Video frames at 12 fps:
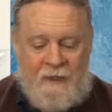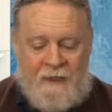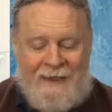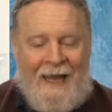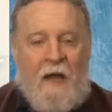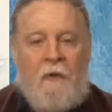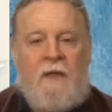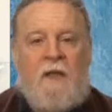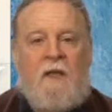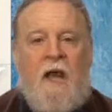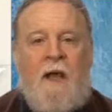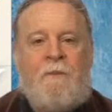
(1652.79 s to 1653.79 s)
carry a
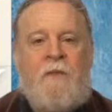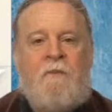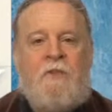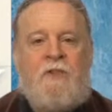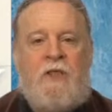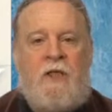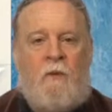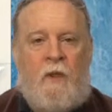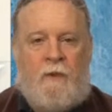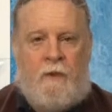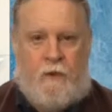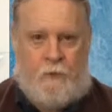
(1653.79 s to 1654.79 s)
copy machine
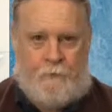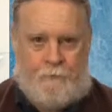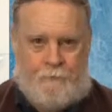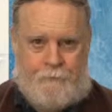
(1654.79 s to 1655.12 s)
with you.